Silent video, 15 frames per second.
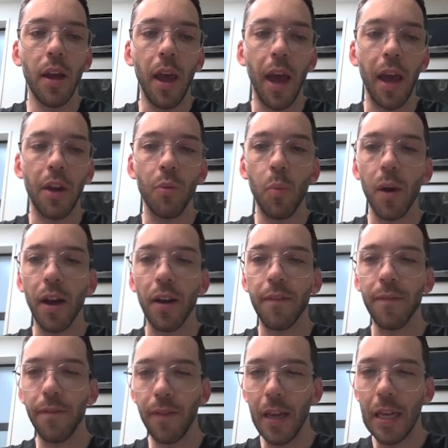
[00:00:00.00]
And when I
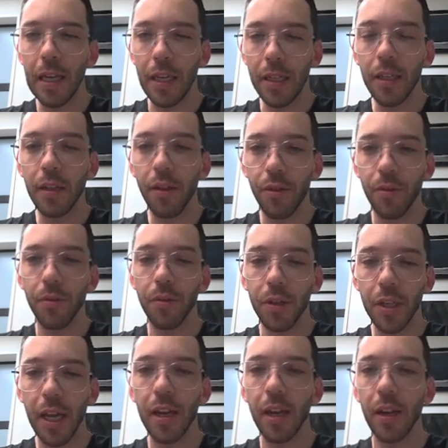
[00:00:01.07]
feel it through the
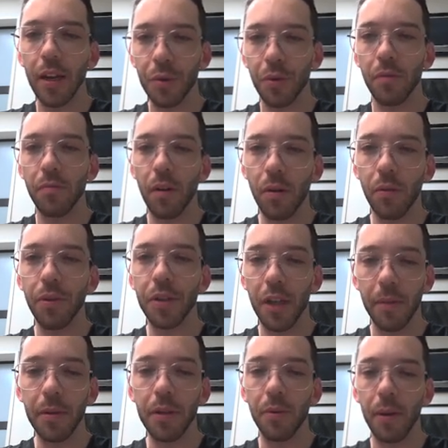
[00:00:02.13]
skin and I sort of roll the
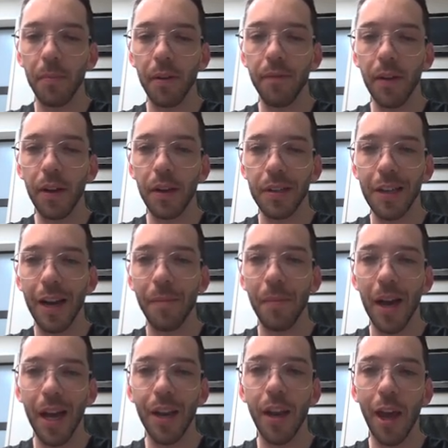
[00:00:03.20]
skin between my fingers, I'm
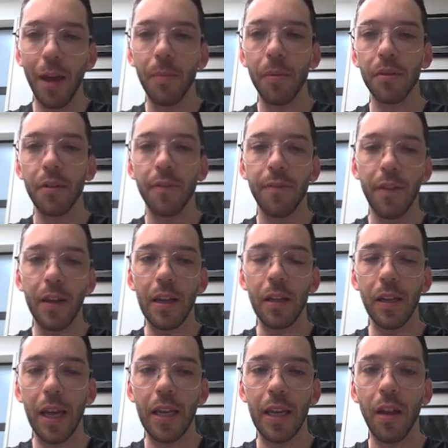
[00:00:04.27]
unable to
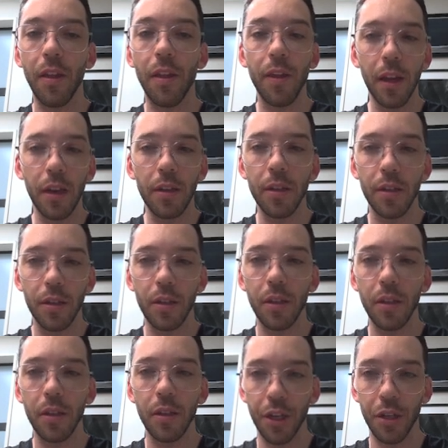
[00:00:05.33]
feel any thickness to
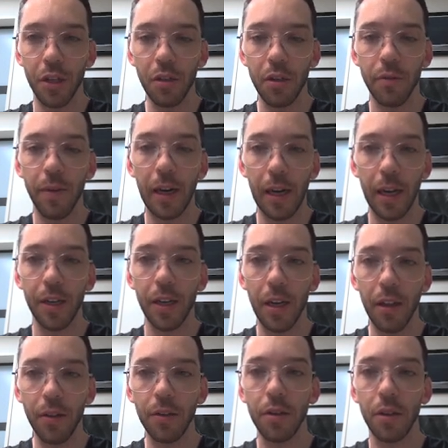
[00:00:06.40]
the lesion directly
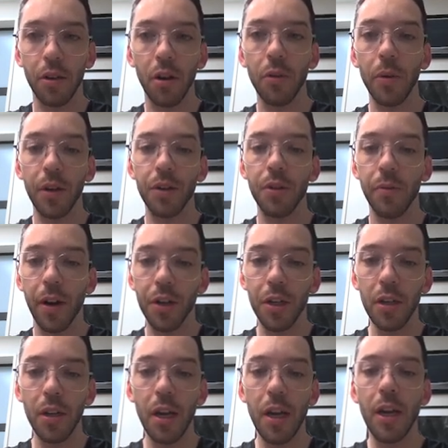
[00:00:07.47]
underneath it, so no
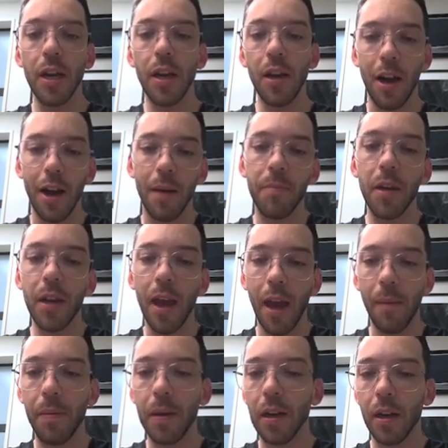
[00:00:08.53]
induration. I'm then
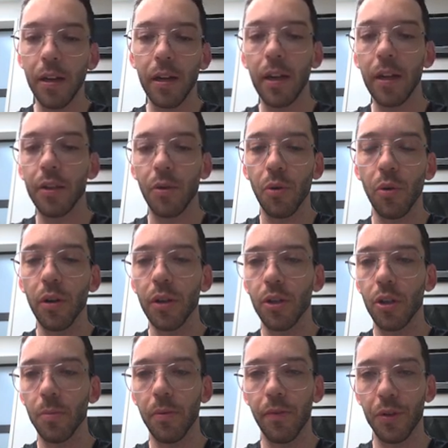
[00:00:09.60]
happy clinically to call it a
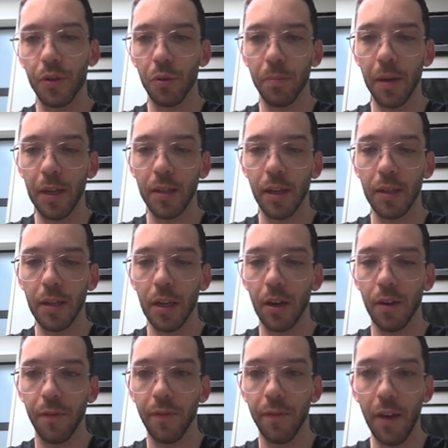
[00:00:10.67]
superficial BCC
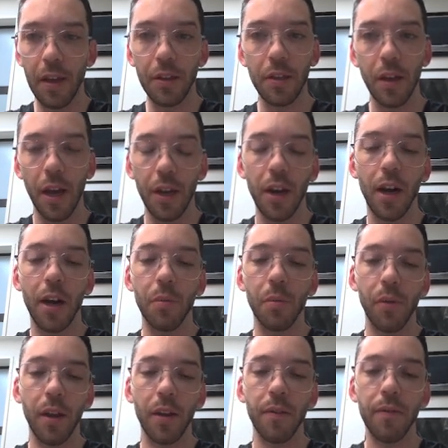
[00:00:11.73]
off the face, and I
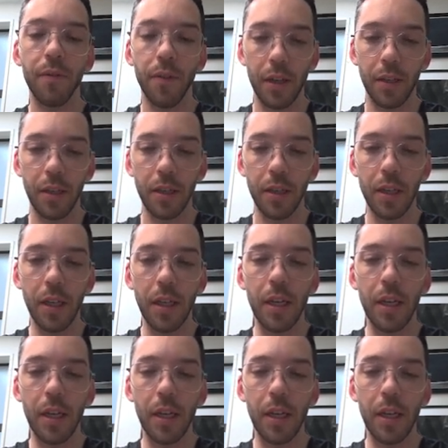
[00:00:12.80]
will then freeze it.